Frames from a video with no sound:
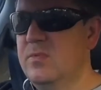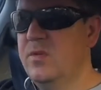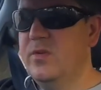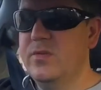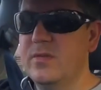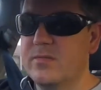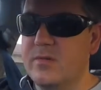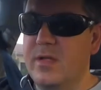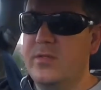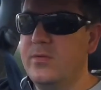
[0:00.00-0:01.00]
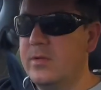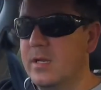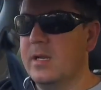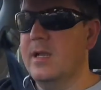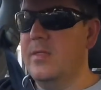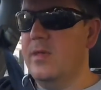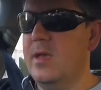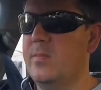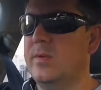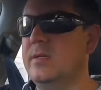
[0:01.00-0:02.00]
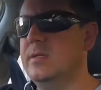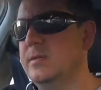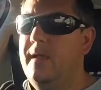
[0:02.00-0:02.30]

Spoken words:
cruises right through it like nothing happened.